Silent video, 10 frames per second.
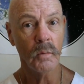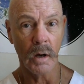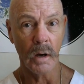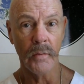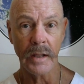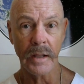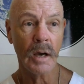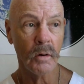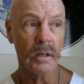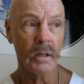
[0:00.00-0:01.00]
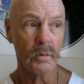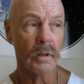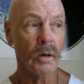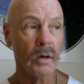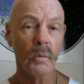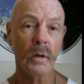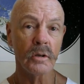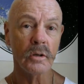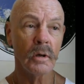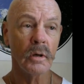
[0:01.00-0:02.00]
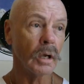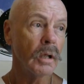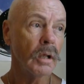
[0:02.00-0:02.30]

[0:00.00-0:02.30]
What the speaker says: Well, that's how it is with hunger awareness training.